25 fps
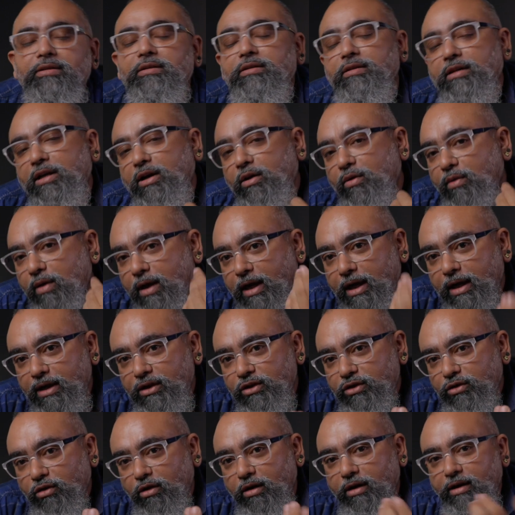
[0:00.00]
is how I
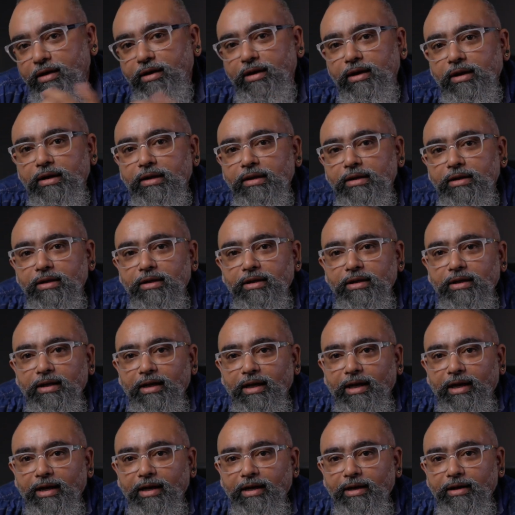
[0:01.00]
shot it,
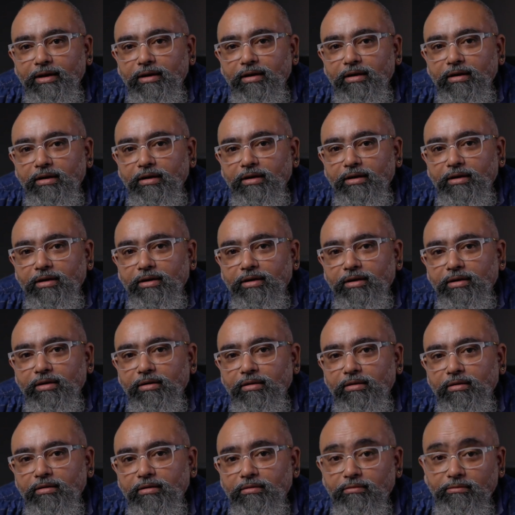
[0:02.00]
and
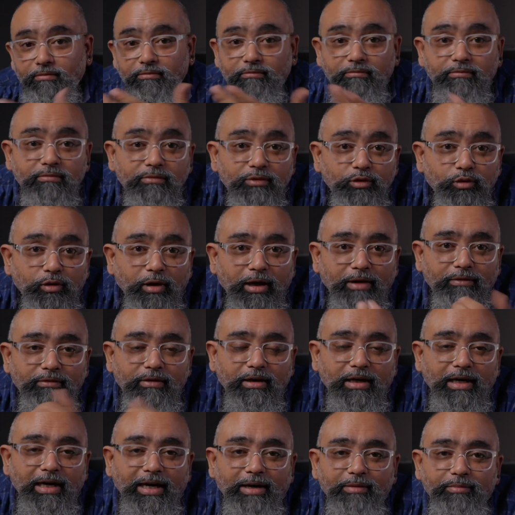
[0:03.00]
you have
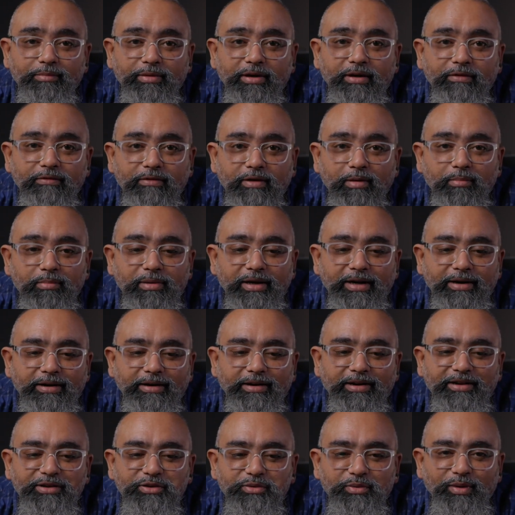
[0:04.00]
the client brief
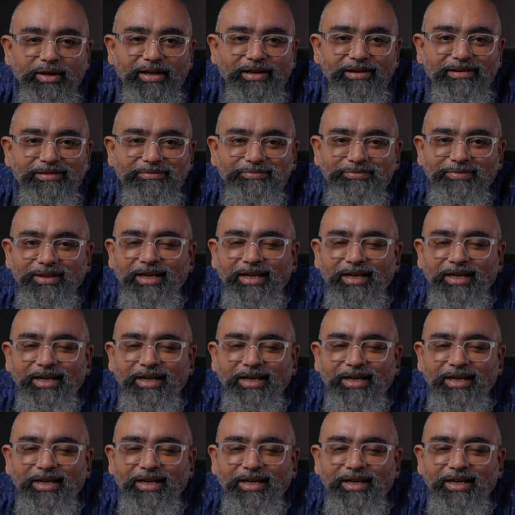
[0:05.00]
completed as well.